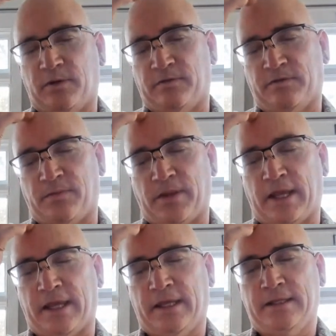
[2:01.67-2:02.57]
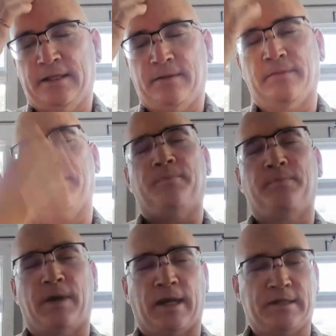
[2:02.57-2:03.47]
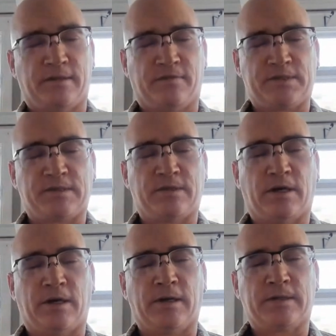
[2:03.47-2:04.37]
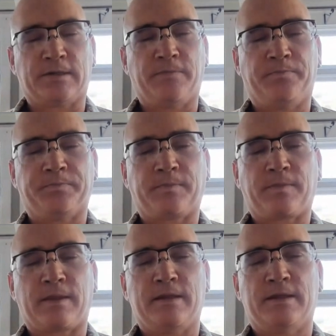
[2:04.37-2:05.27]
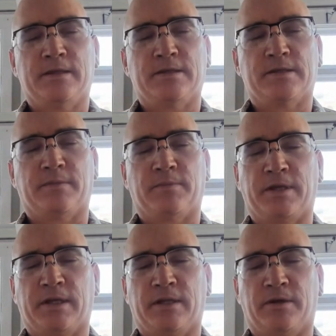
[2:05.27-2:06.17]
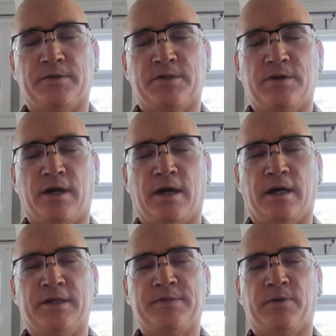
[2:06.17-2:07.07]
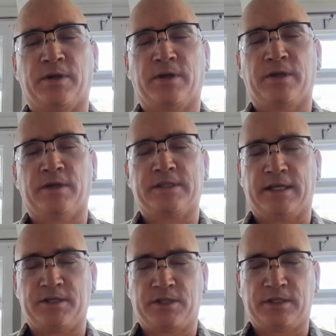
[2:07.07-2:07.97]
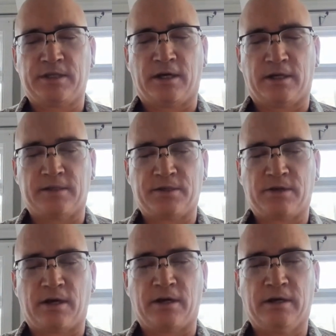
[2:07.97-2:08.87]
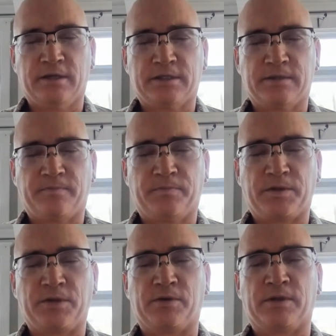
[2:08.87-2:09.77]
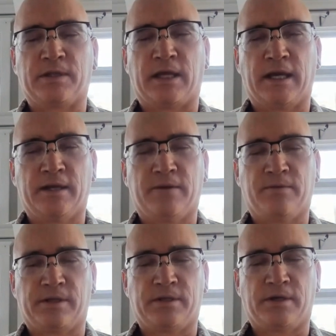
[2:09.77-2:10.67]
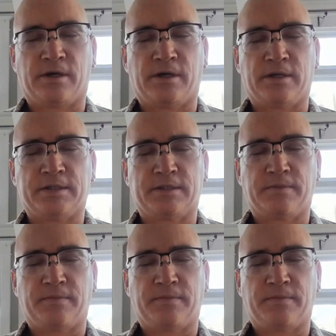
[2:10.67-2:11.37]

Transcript: moving from the head back into the physical heart. Simply closing your eyes, putting your attention onto your heart, your light within your heart.